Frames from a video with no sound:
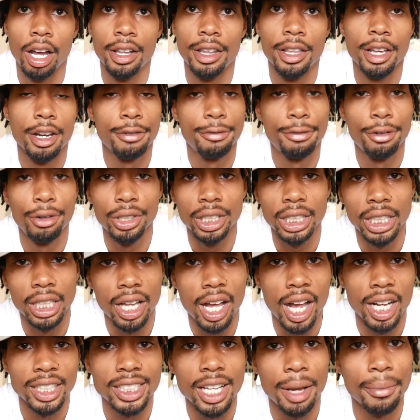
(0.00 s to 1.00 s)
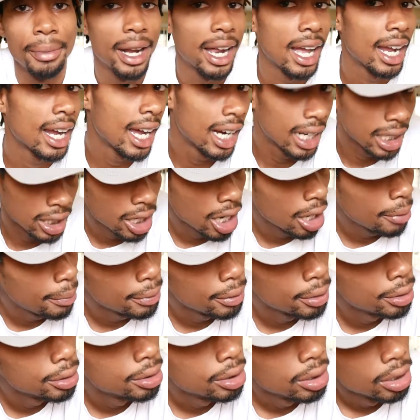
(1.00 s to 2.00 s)
They're fully locked. I mean, I got a
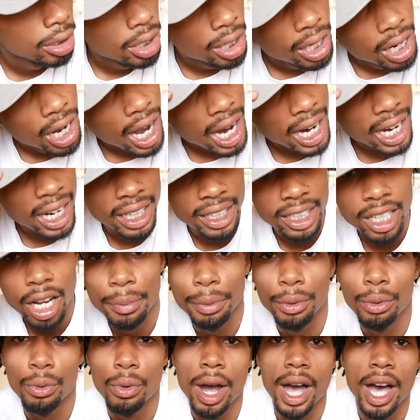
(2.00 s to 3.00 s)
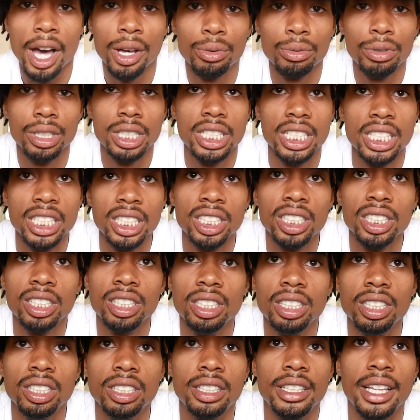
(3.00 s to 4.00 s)
couple wild ones
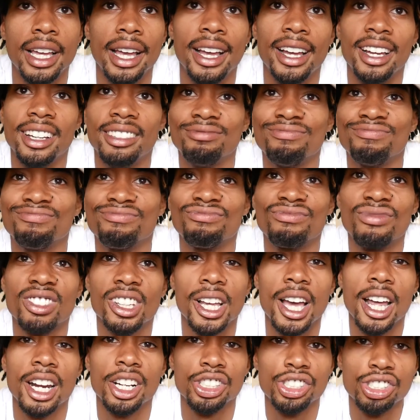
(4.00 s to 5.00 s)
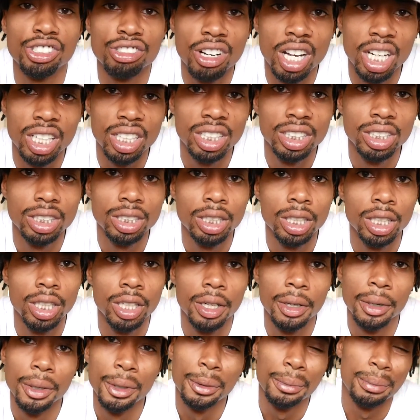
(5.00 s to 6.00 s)
here that kind of struggling.
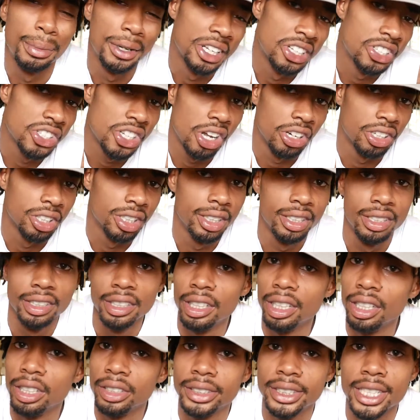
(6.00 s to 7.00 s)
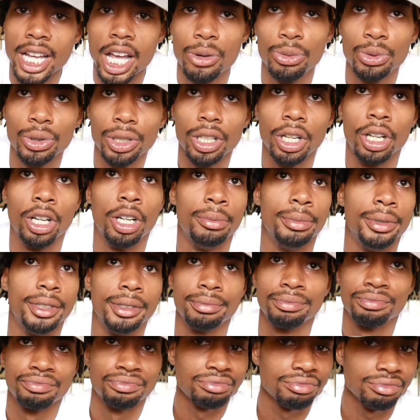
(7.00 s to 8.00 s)
But it's all good. The time will come
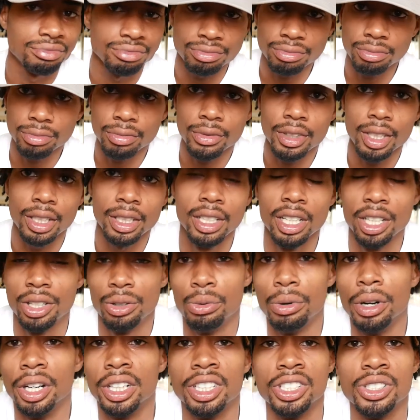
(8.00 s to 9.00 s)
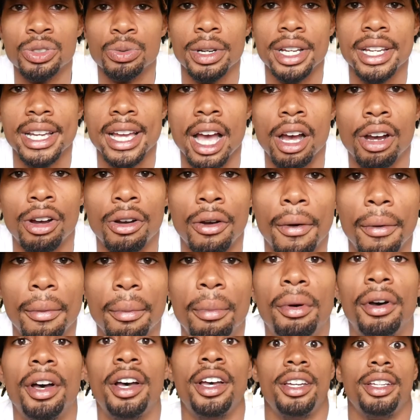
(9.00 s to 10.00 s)
and it'll work its way
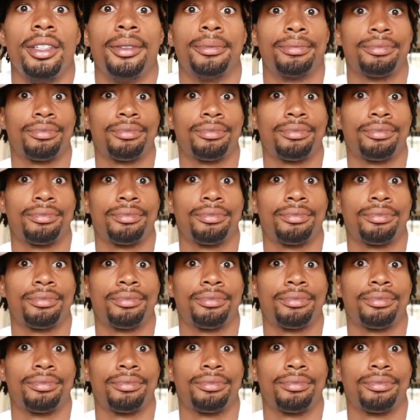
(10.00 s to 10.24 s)
out. But